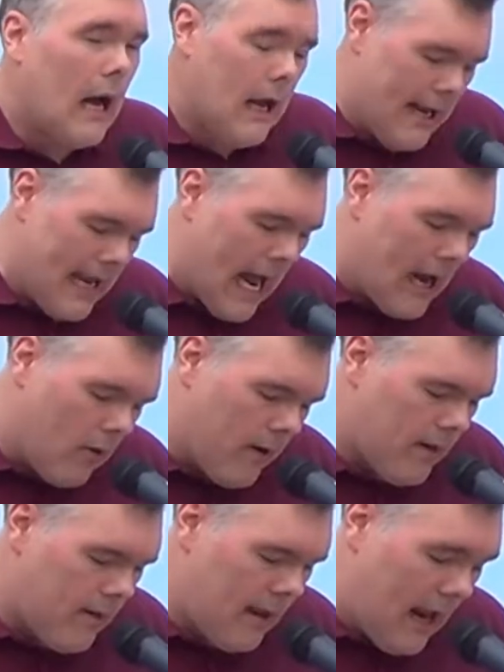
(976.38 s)
Now
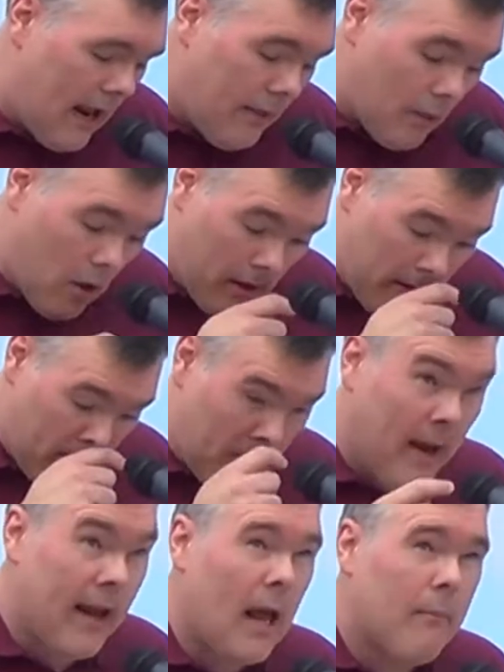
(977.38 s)
it is the 8th
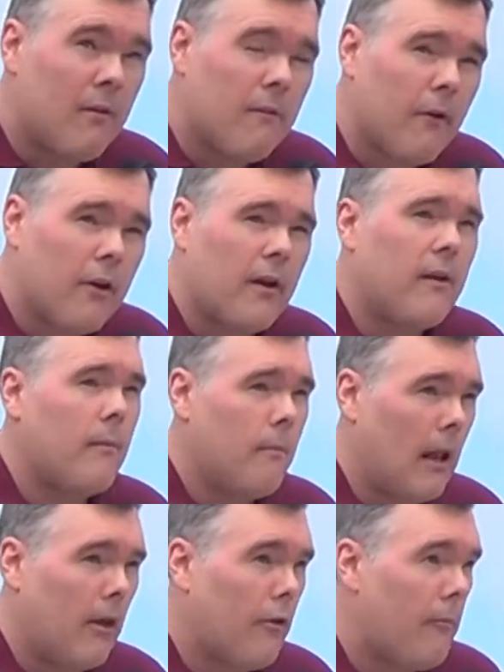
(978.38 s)
longest B&M inverted,
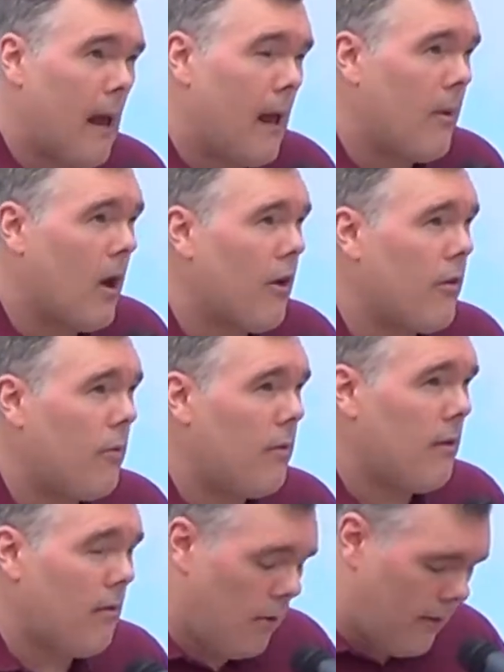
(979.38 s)
Bollinger and Mabyard,
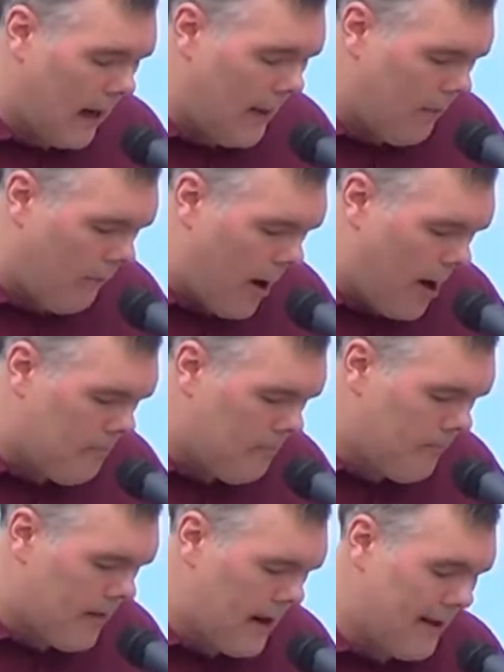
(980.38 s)
who's designed the ride,
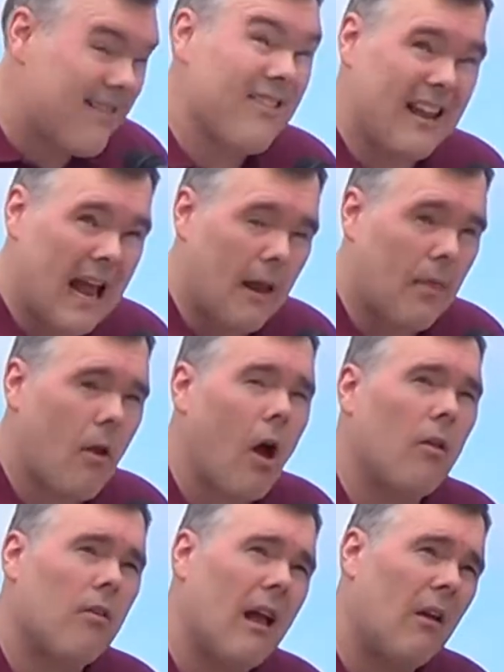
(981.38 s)
and it's the 9th
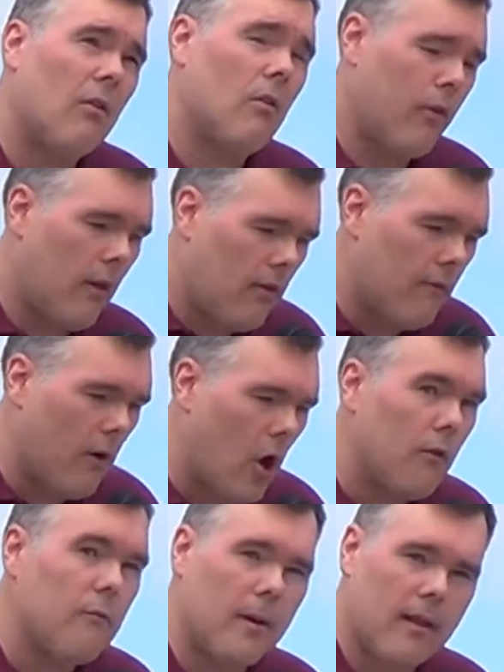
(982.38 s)
tallest now. So things
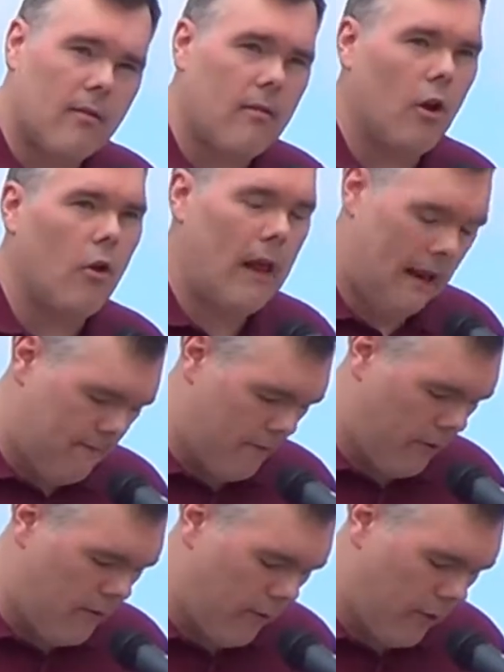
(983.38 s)
evolve, but it's still a
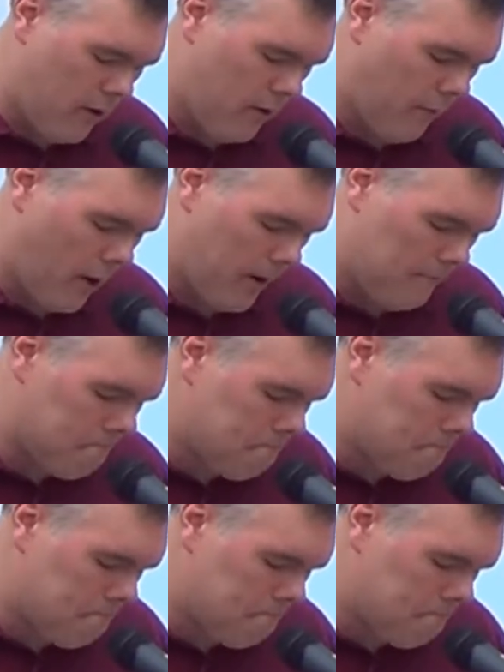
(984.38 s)
very, very good ride.